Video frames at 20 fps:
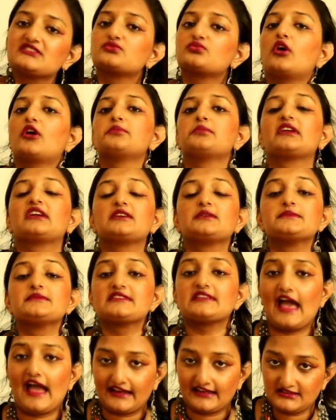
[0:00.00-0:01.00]
that is
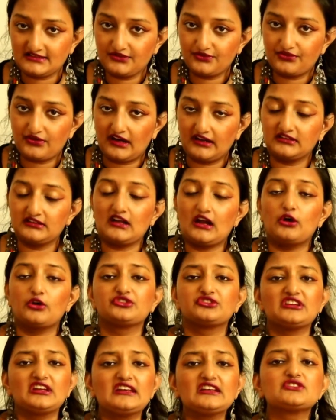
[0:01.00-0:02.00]
what becomes active
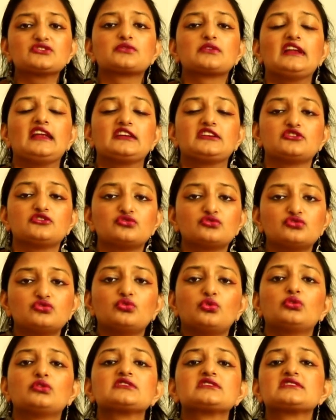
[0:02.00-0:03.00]
right now. Things
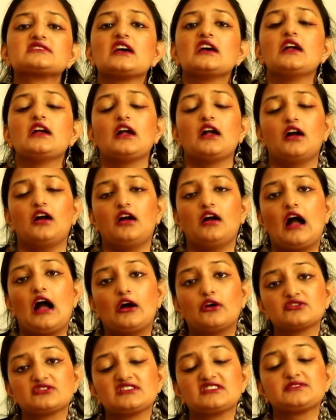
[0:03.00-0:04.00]
related to those
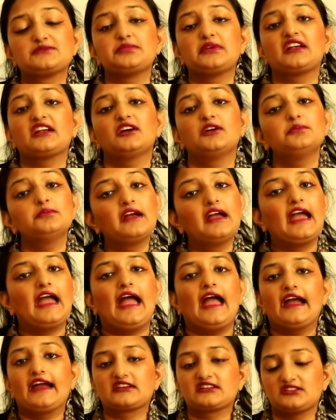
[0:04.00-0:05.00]
houses
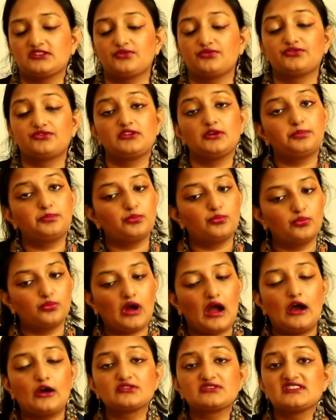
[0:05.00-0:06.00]
become
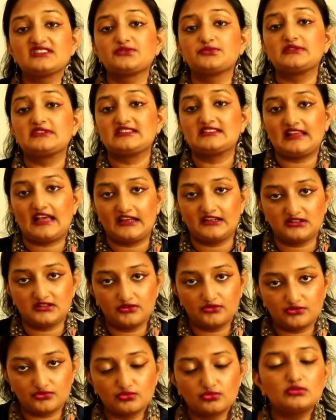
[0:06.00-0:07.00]
active, the houses
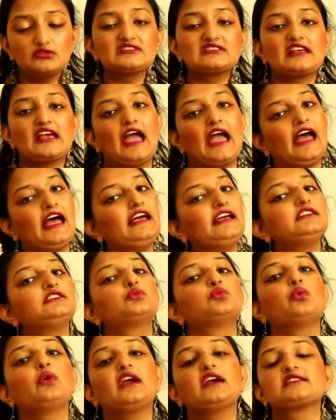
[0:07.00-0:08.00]
which Saturn rules
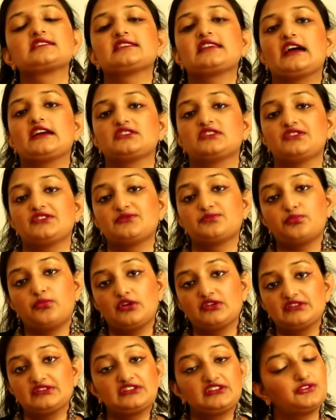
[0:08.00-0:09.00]
and where
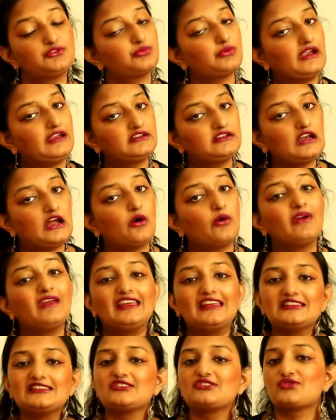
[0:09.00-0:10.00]
Saturn is posited
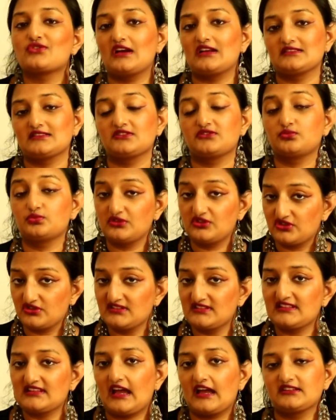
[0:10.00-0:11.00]
right now in the
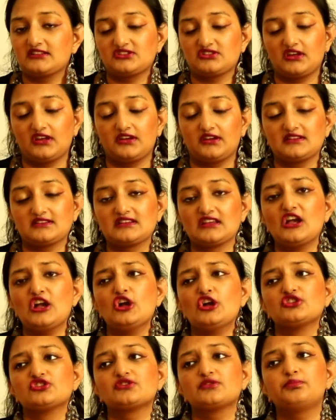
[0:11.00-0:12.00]
transit, which is
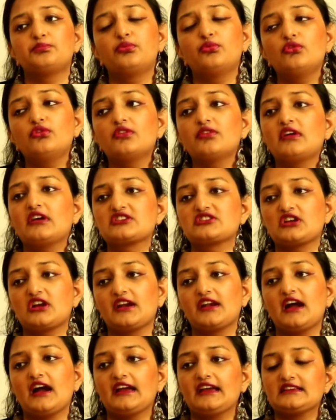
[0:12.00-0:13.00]
Sagittarius. So
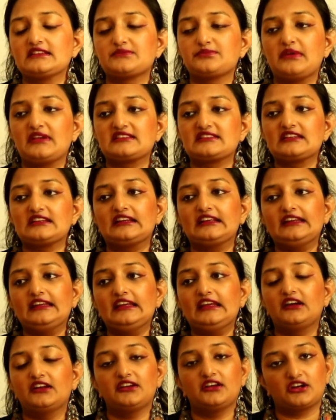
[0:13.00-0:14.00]
Purvashada is
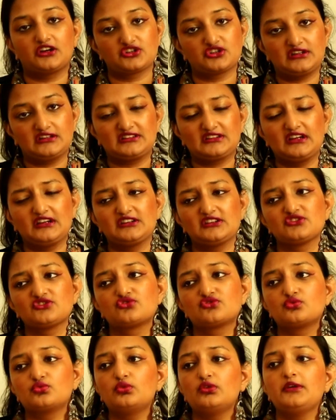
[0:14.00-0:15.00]
basically a
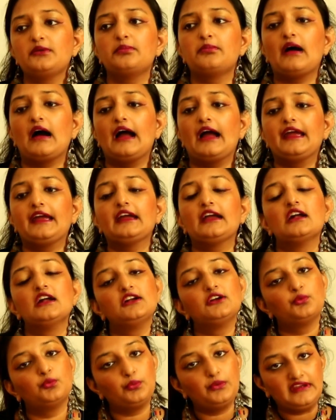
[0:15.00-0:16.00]
nakshatra. It is ruled
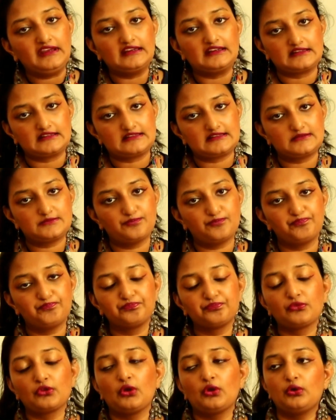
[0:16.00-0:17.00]
by
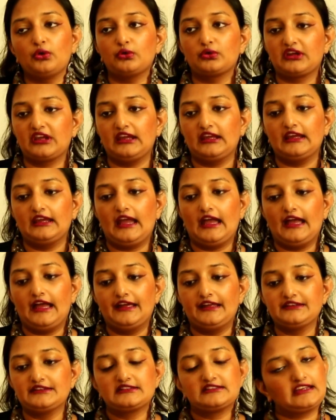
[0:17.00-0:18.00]
Venus.
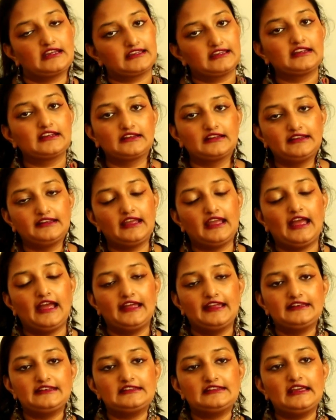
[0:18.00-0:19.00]
Okay, and
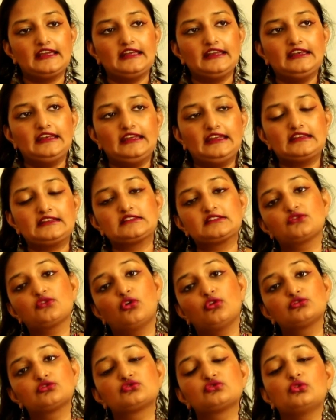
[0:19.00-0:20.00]
technically, and
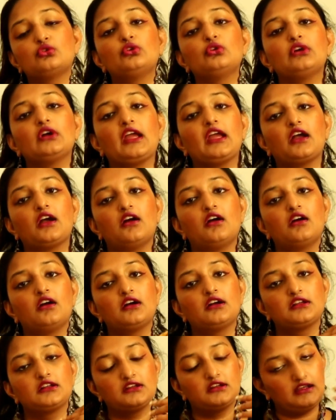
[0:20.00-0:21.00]
then it is
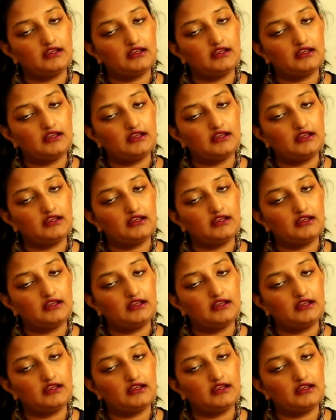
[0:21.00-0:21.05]
also